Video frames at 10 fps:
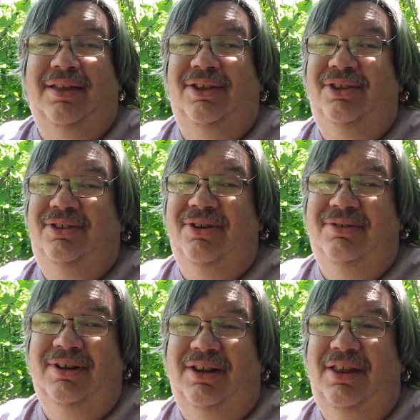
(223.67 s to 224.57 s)
You
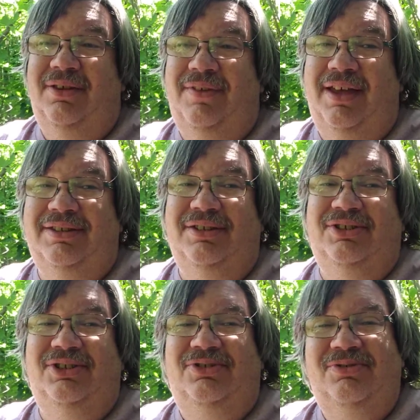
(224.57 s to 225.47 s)
don't uh, other vaccines.
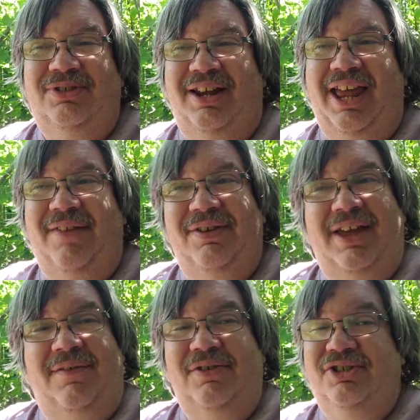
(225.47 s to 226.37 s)
You do not have to
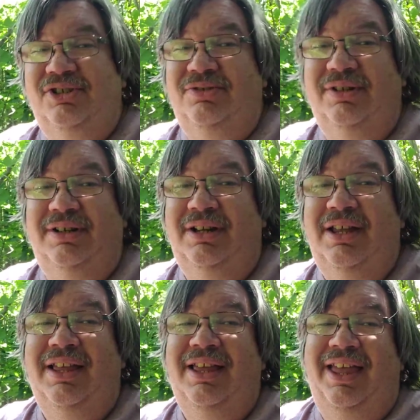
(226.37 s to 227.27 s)
have your children.
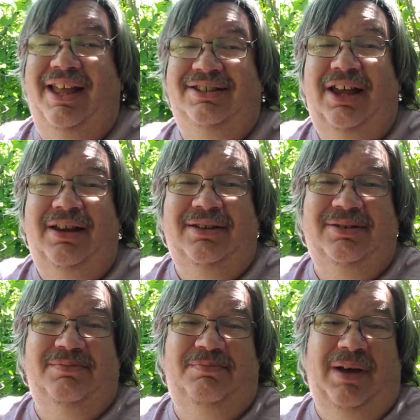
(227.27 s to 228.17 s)
It's not
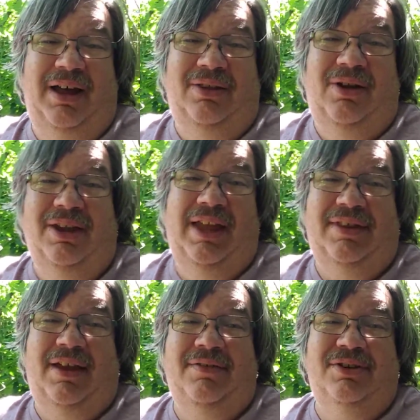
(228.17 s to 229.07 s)
by law you have
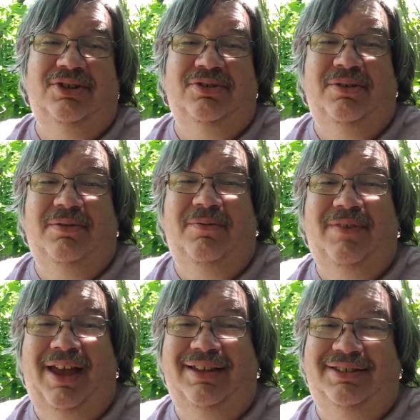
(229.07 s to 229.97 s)
to have your children
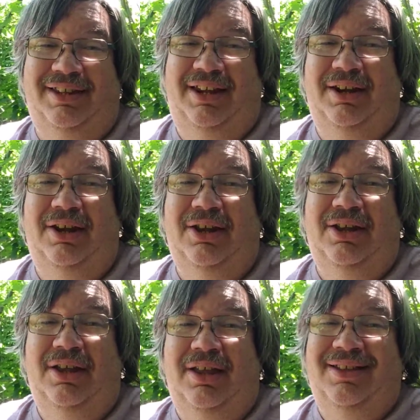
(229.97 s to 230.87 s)
vaccinated
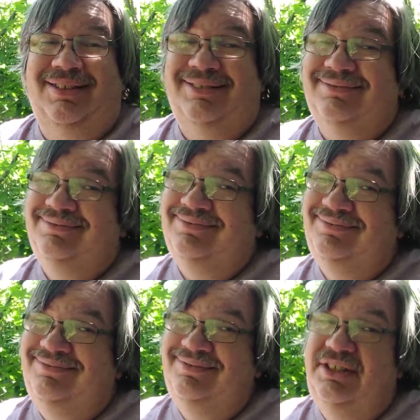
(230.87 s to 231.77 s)

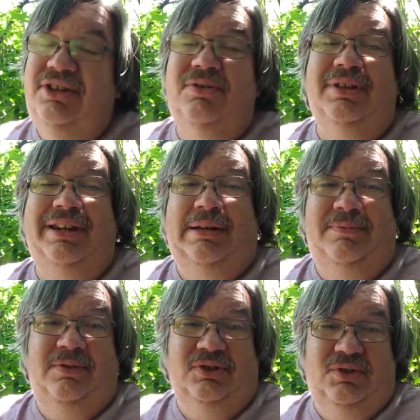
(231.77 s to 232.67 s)
you really need them
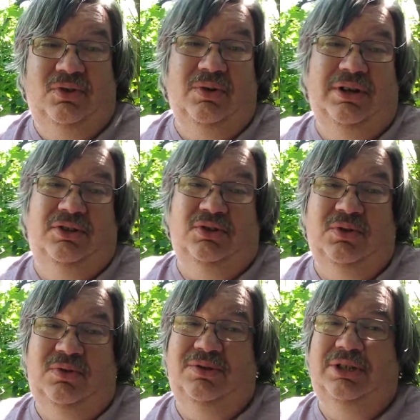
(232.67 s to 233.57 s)
for going into
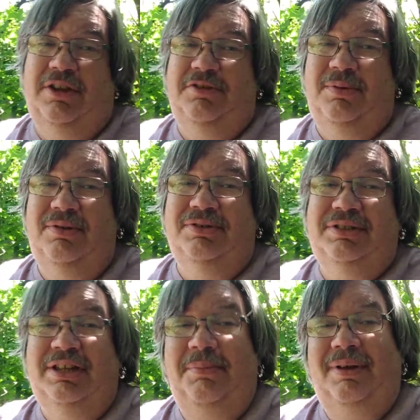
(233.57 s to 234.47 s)
school and stuff,
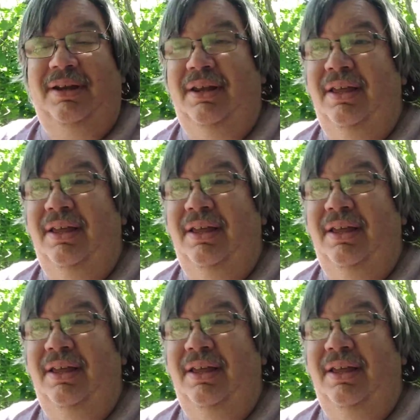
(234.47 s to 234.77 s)
supposedly, but